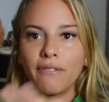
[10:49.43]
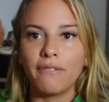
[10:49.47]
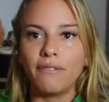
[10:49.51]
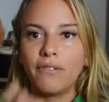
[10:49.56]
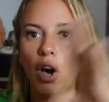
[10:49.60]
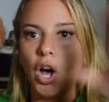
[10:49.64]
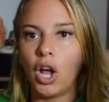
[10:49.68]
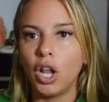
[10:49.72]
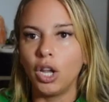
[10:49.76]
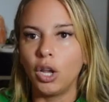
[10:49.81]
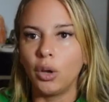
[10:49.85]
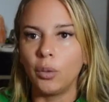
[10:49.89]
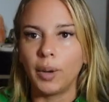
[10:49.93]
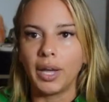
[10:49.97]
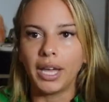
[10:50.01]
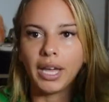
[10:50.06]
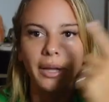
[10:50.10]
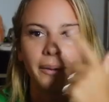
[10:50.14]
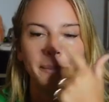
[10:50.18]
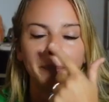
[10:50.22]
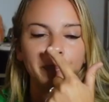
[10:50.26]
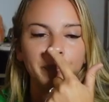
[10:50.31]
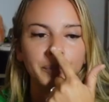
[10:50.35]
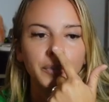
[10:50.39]

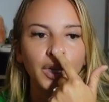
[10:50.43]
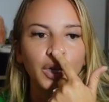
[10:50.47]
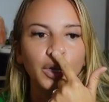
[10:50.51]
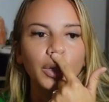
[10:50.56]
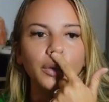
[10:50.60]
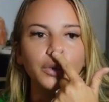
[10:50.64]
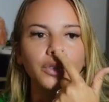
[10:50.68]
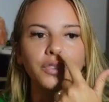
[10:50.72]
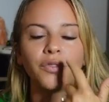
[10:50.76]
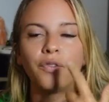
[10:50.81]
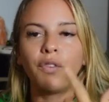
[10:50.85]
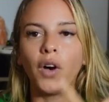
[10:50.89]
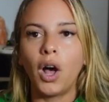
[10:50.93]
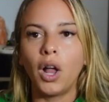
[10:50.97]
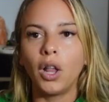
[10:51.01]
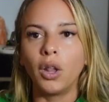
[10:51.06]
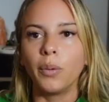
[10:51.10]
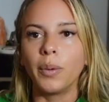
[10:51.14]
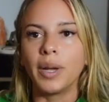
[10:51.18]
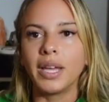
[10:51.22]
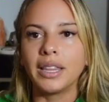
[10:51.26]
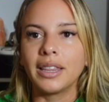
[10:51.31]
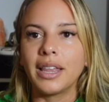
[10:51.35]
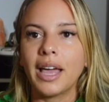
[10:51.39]
following, who's
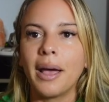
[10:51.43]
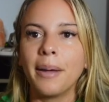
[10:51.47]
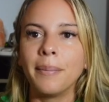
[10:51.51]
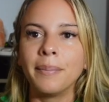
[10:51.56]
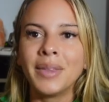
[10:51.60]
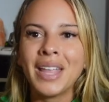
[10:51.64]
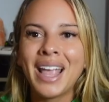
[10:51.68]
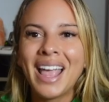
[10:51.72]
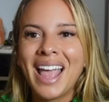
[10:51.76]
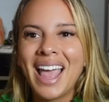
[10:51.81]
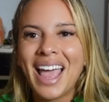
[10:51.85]
following them.